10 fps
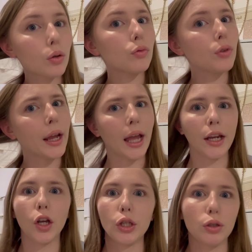Right, I
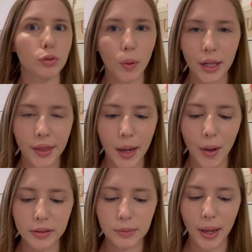know you don't know anything
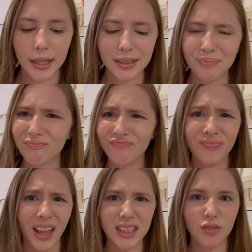about space.
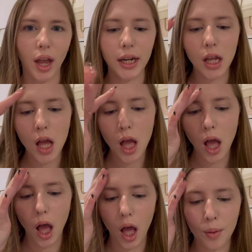That's fine.
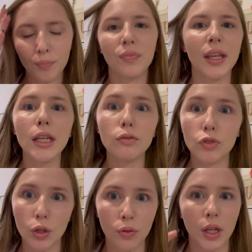Think of
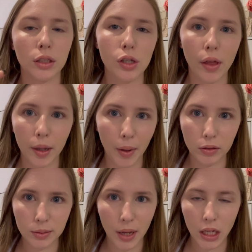2 things you like about
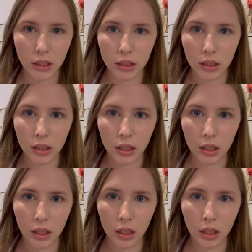space.
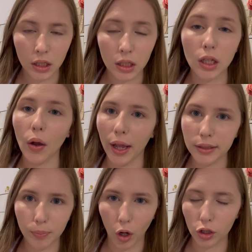Okay,
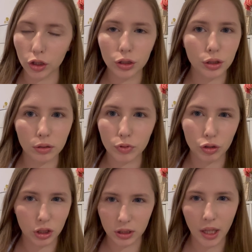sparkles. So
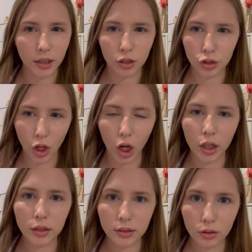just say like the
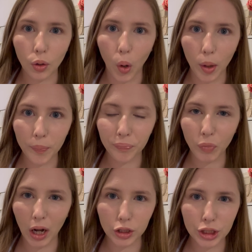stars. Cool.
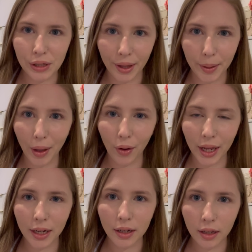What else do you like about
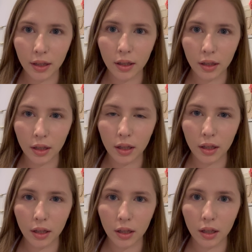it?
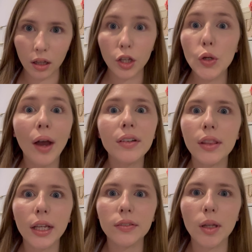Oh, you have to
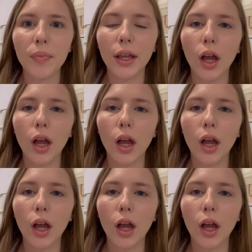think of something.